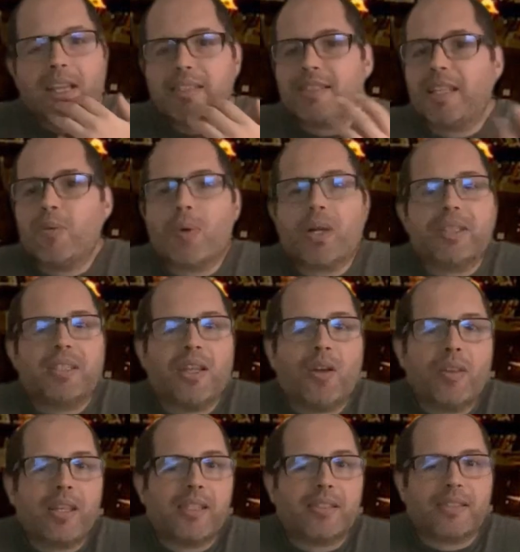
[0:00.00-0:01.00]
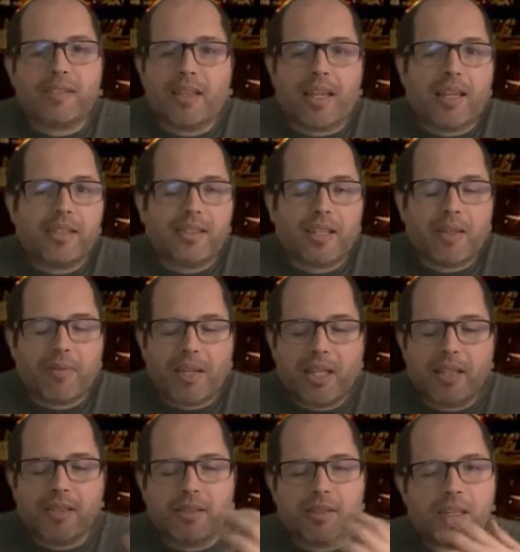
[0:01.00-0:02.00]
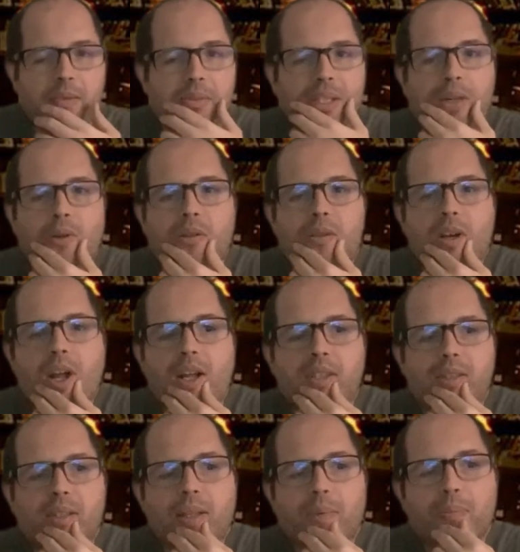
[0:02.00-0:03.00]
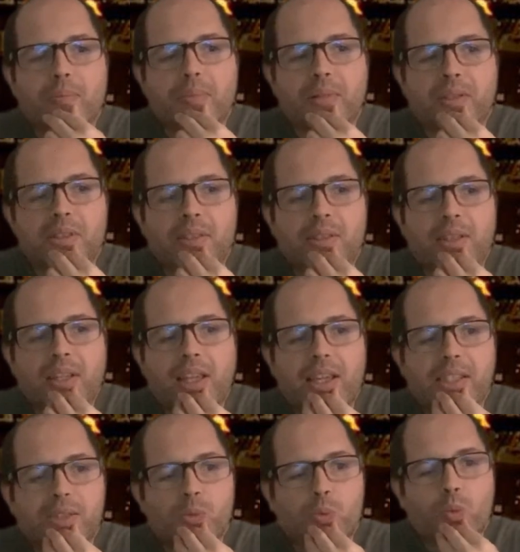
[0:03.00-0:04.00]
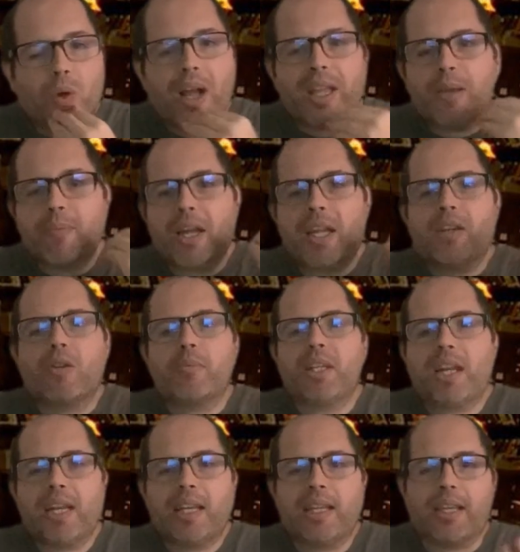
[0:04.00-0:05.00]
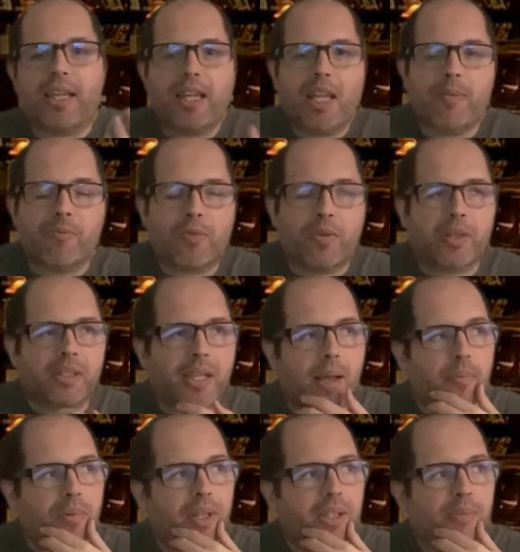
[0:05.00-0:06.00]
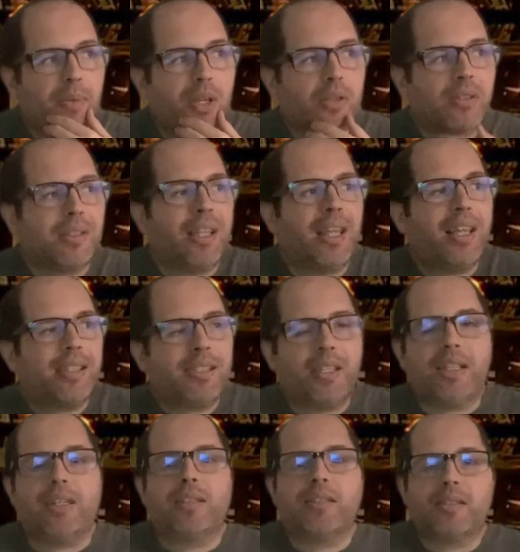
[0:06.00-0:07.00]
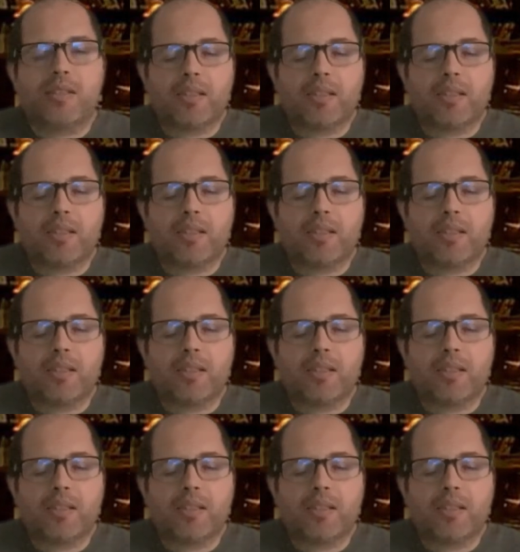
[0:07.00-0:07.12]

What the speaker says: see what the audience thinks, if he deserves it or not. But the thing is, why am I nominating him, for example? It's because this year,